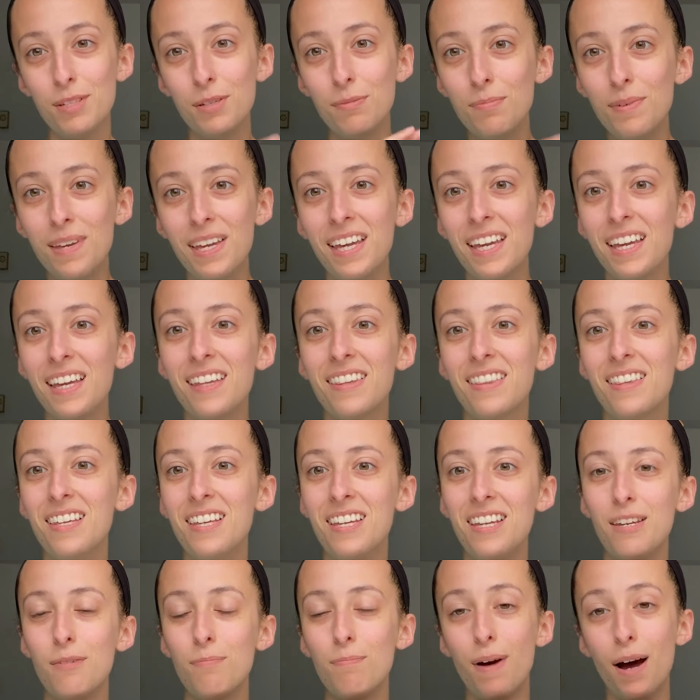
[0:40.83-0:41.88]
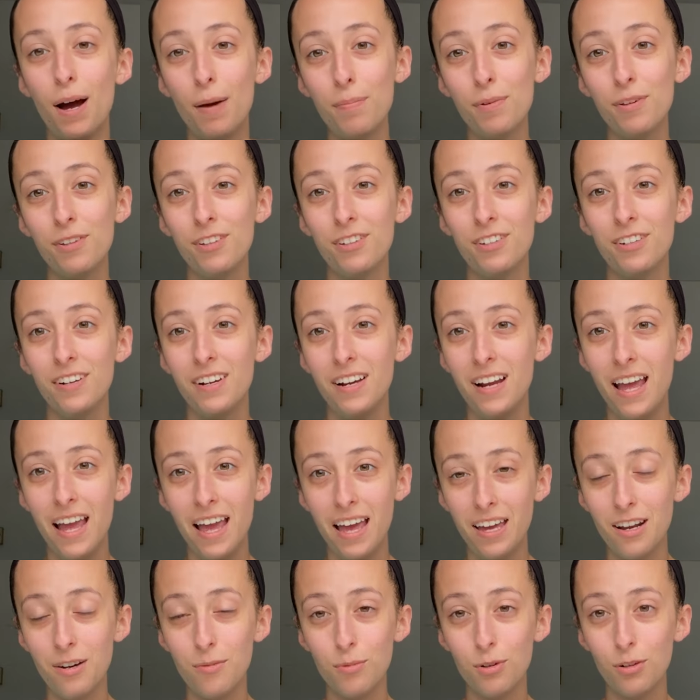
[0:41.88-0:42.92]
be the popular
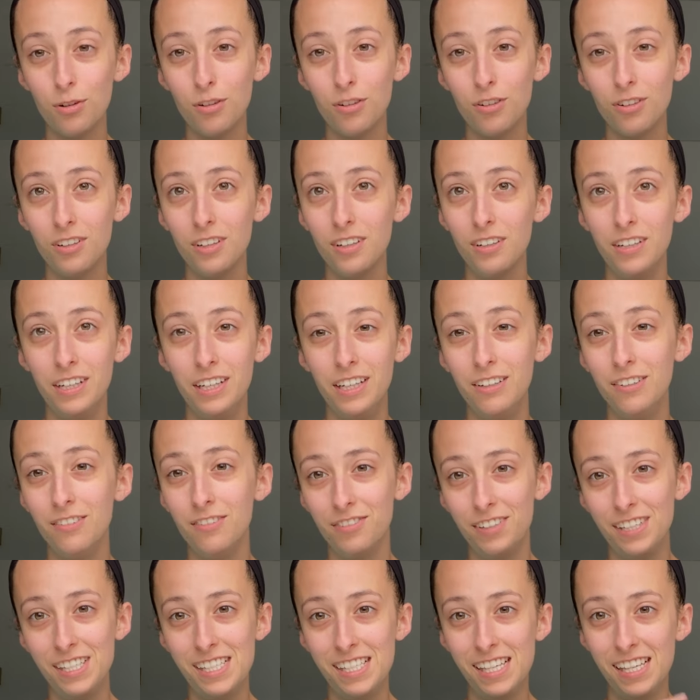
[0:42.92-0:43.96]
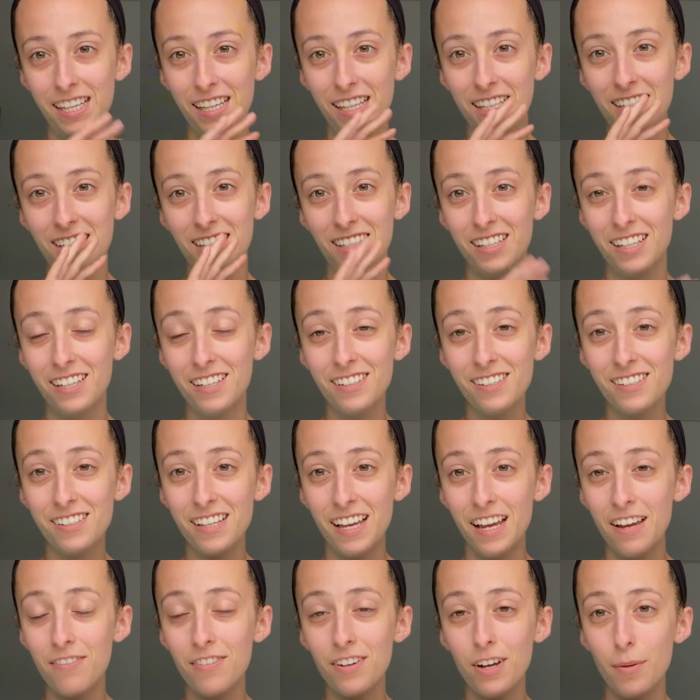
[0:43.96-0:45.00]
animal in recent years
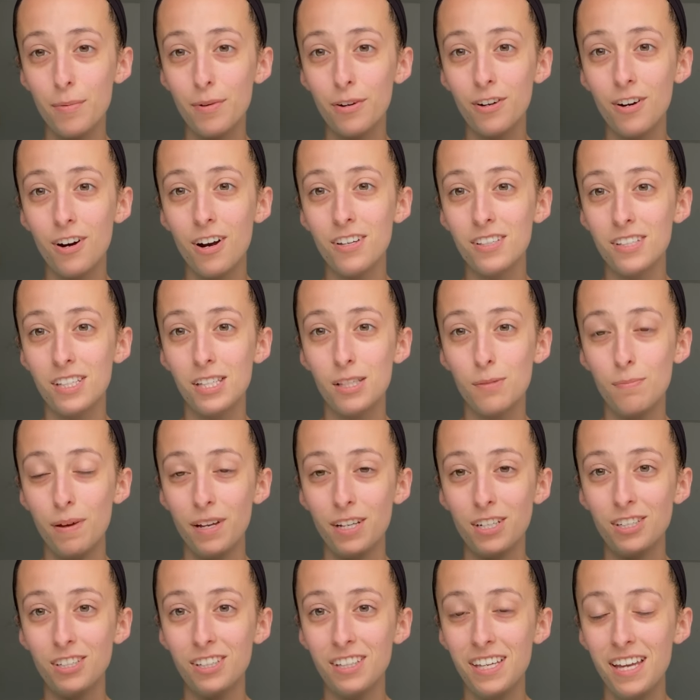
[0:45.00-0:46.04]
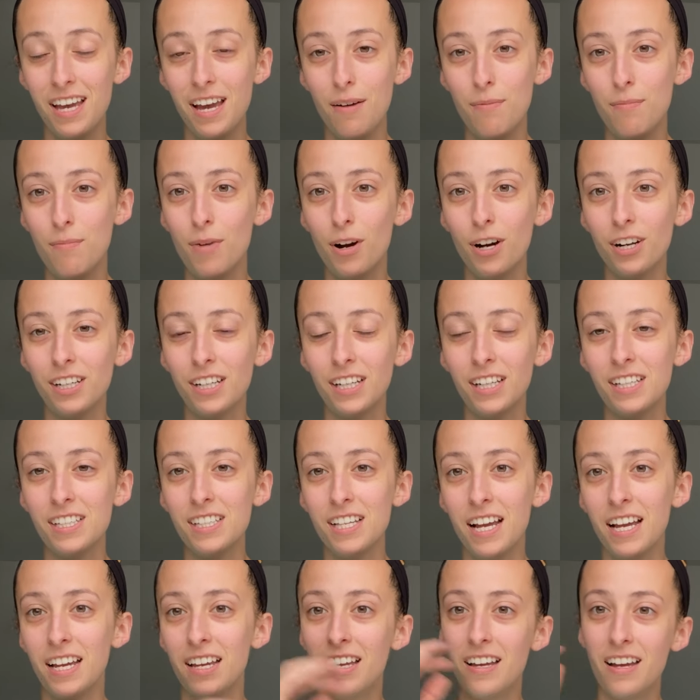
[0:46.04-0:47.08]
I've come across, especially at markets.
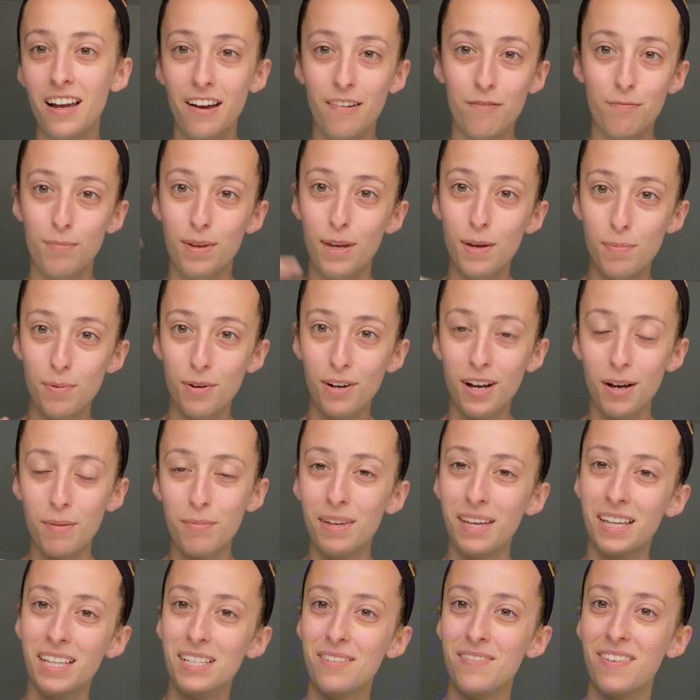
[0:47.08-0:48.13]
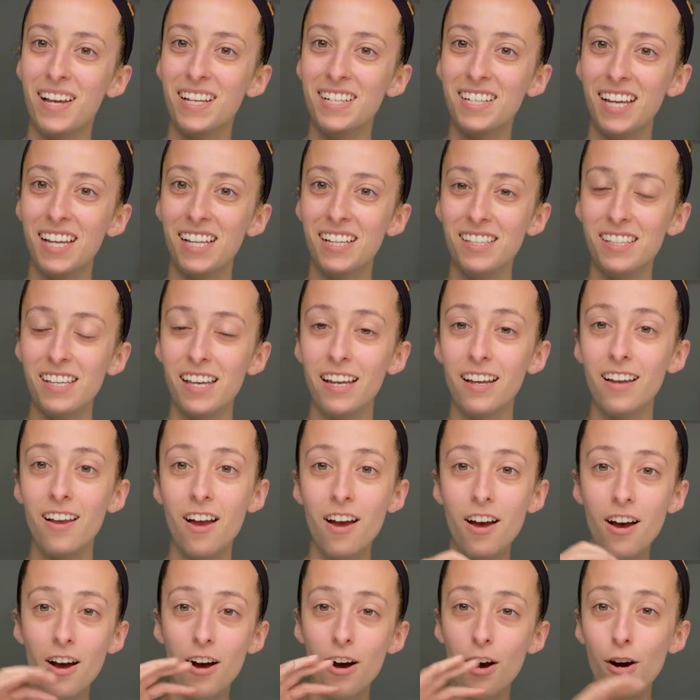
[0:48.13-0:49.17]
I have people coming into my tent saying,
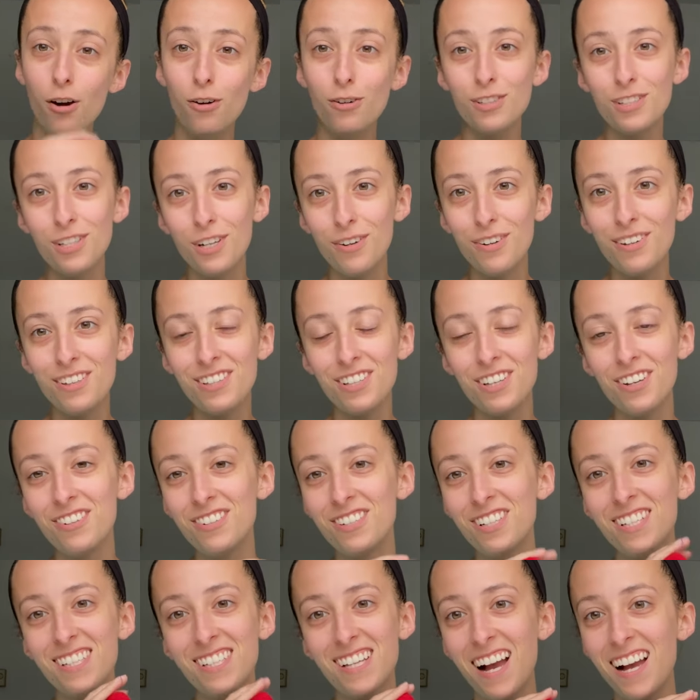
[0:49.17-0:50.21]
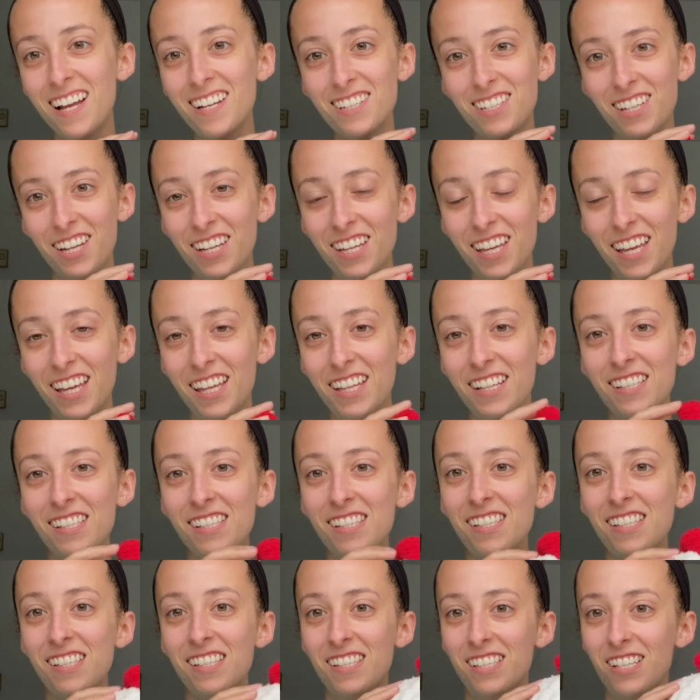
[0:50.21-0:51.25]
oh, so-and-so just got chickens,
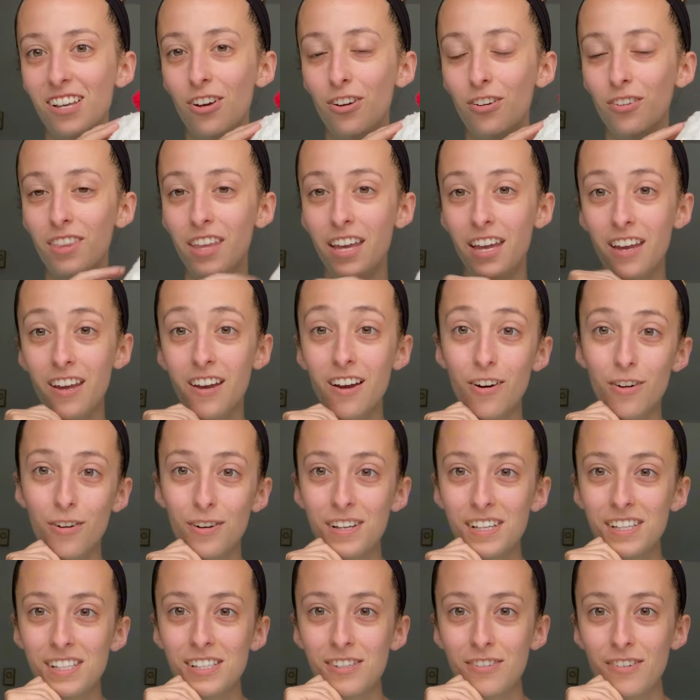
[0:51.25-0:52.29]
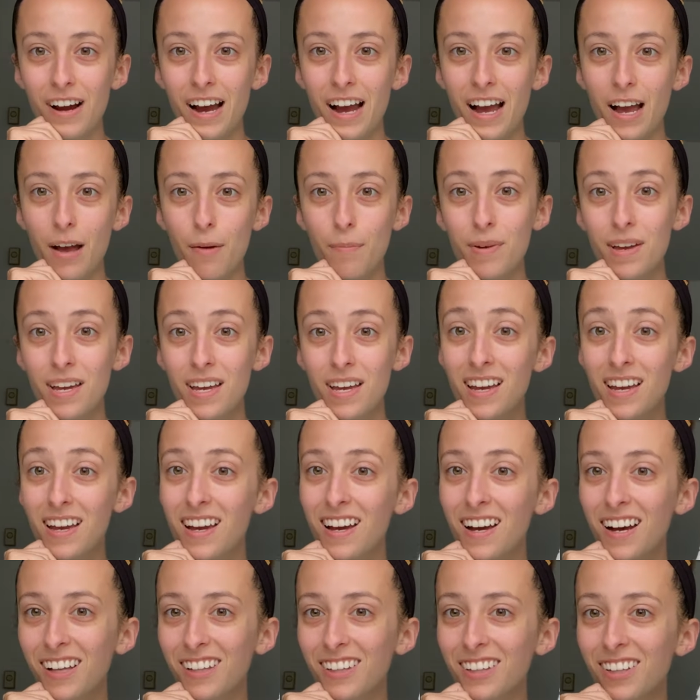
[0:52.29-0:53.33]
so they always grab
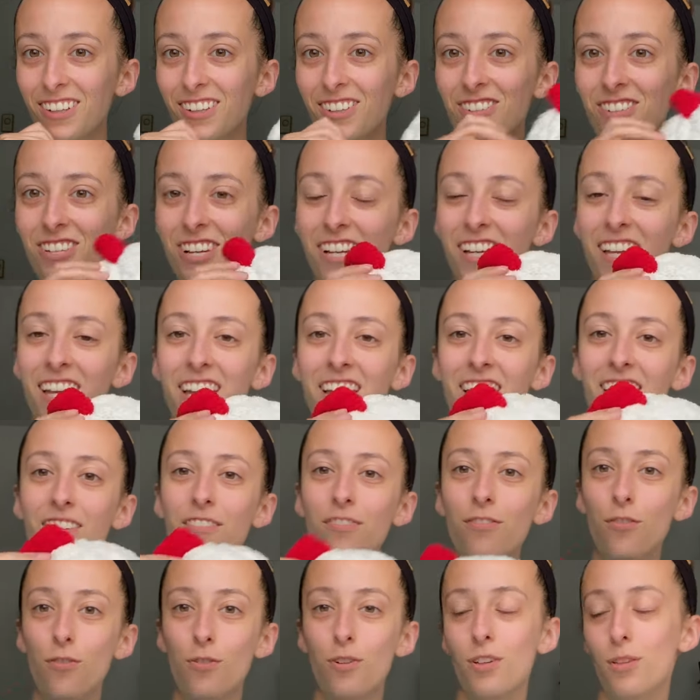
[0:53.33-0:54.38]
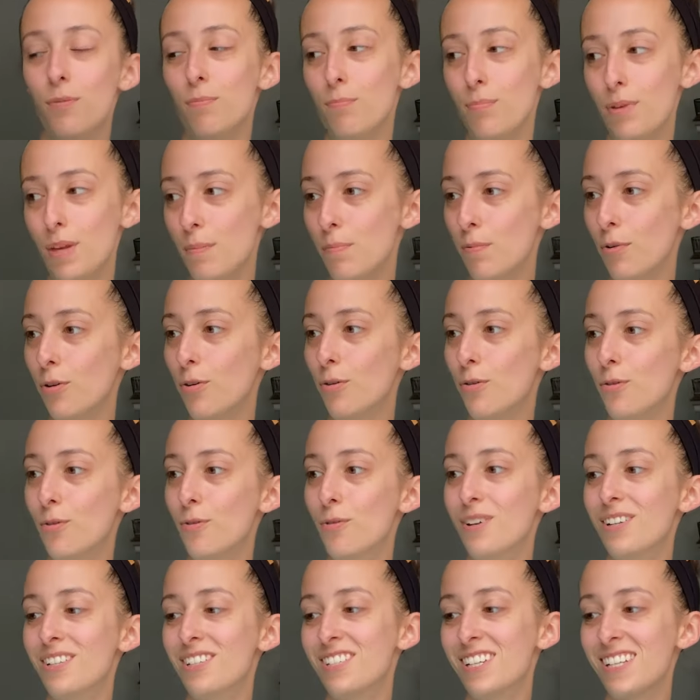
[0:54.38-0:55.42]
a little chicken for the people who
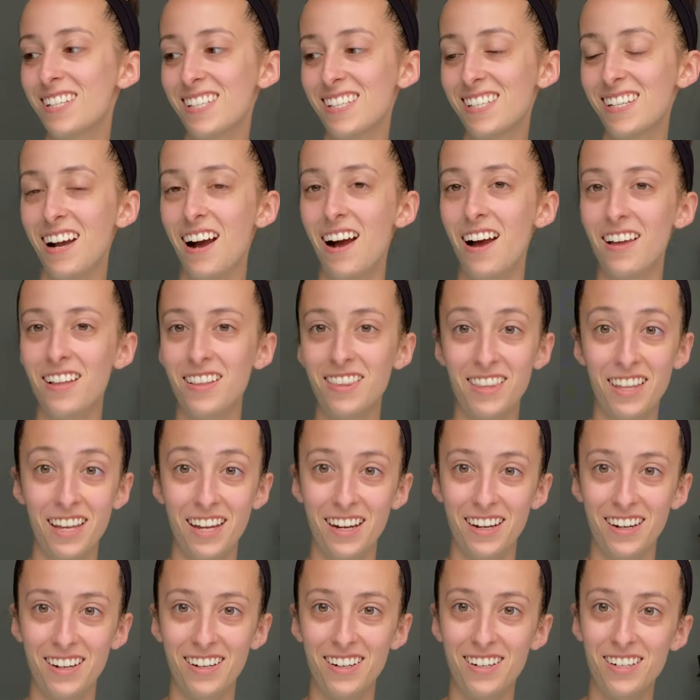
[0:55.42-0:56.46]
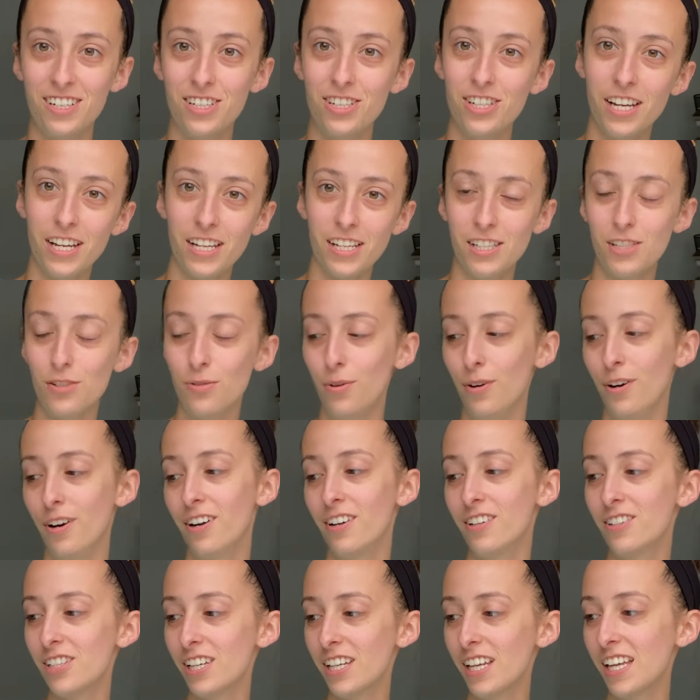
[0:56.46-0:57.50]
just got their chicks or
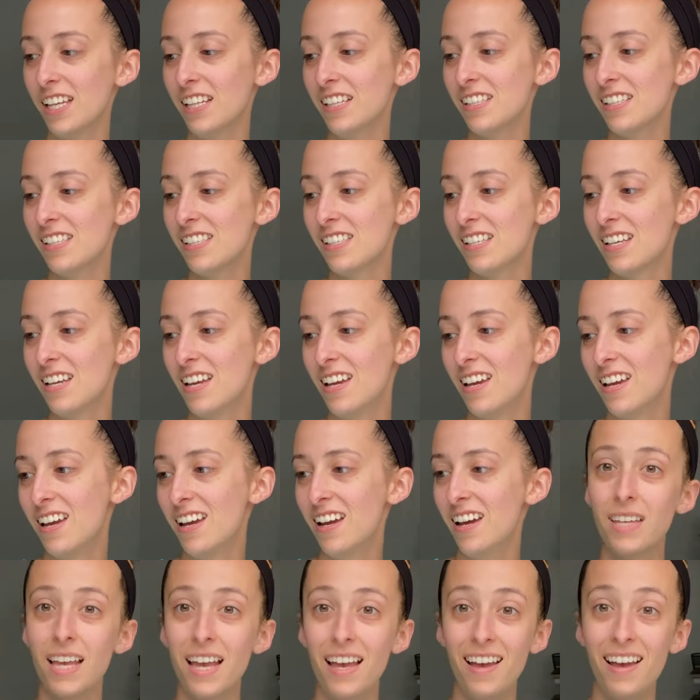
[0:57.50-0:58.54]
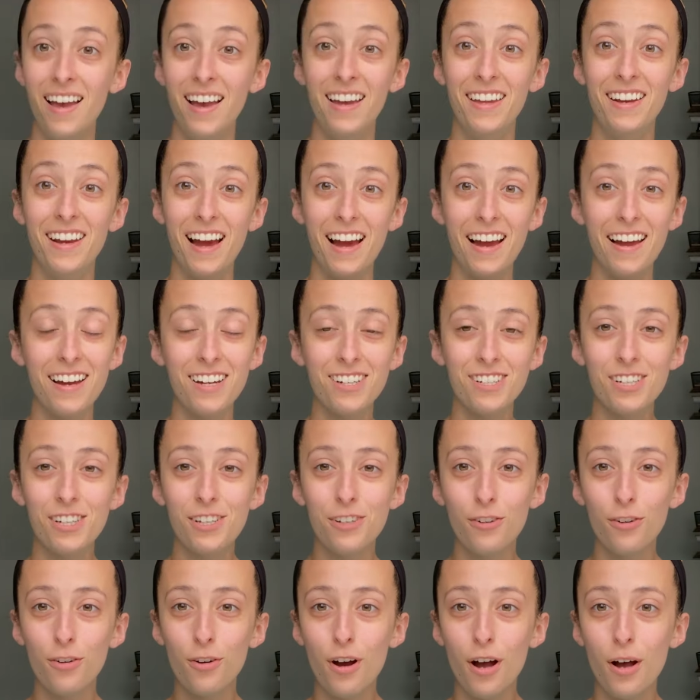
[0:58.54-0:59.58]
chickens. And I actually
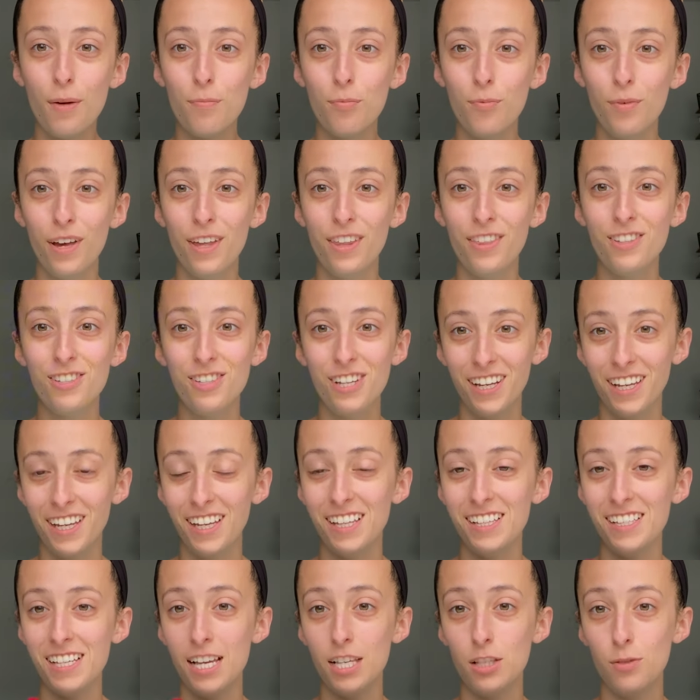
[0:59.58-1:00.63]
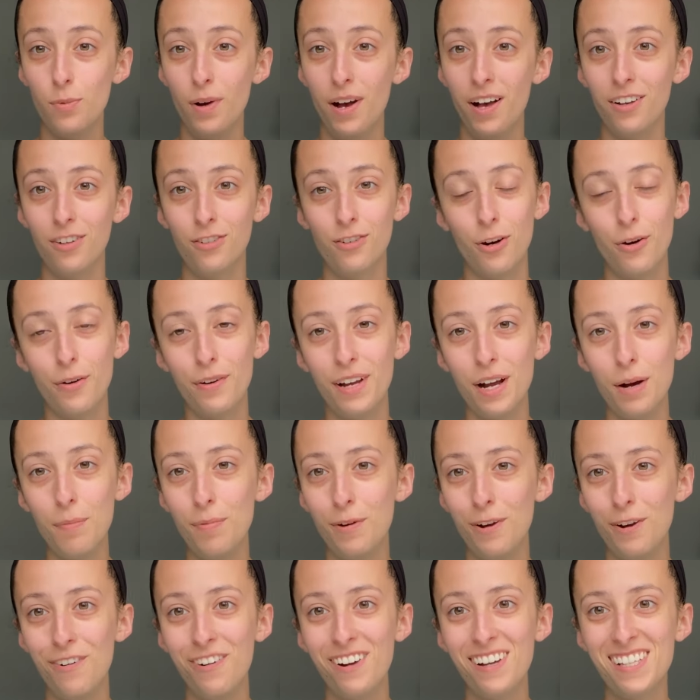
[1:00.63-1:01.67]
grew up with chickens as well. Growing up, we
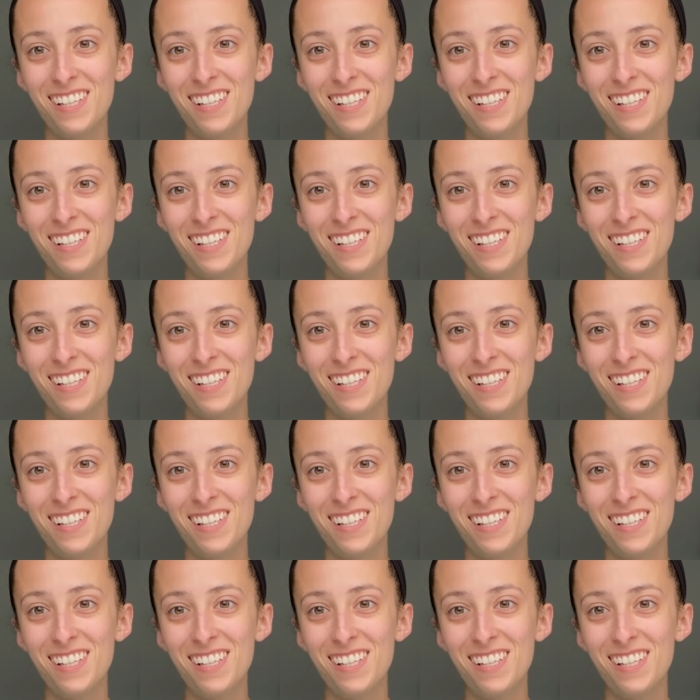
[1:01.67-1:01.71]
always